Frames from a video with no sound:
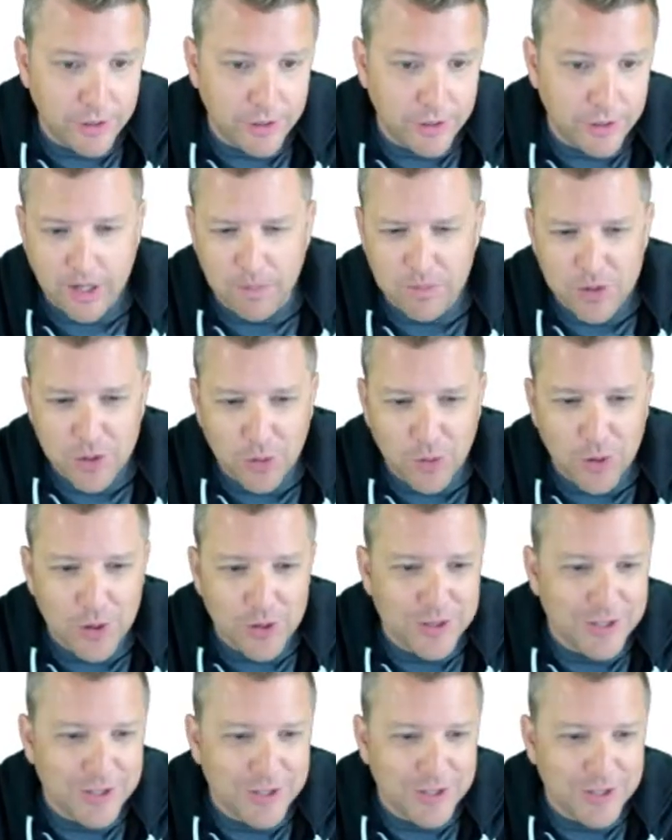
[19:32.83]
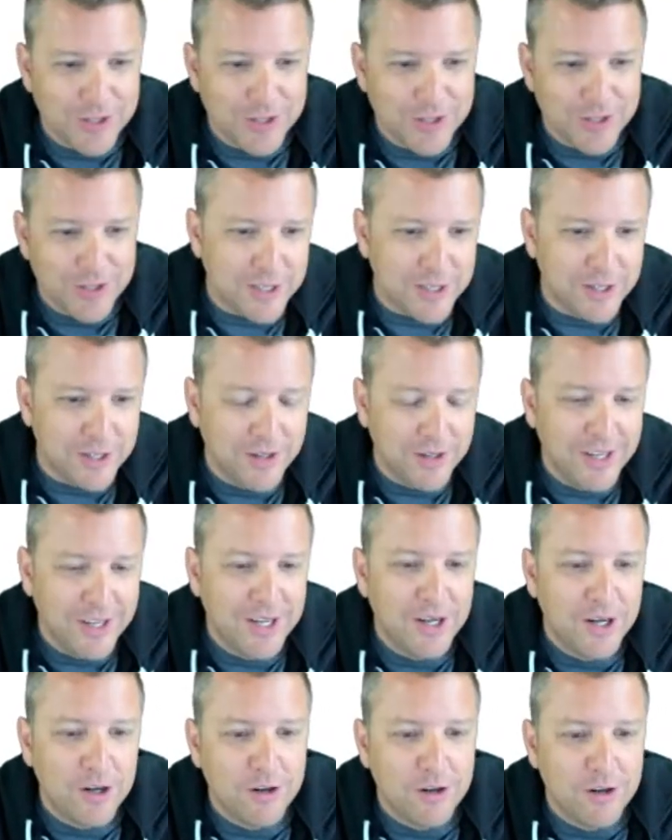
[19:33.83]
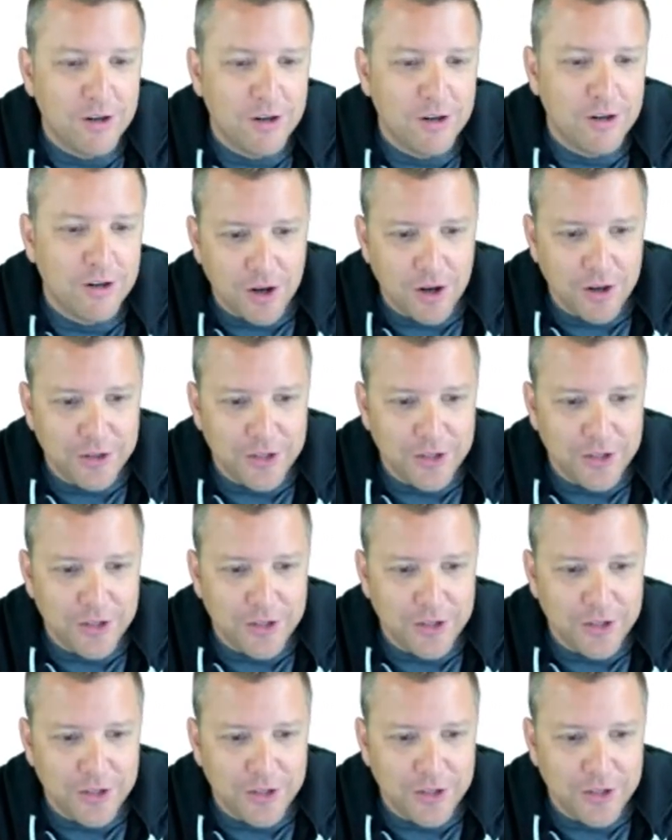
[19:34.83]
Some tools you have to result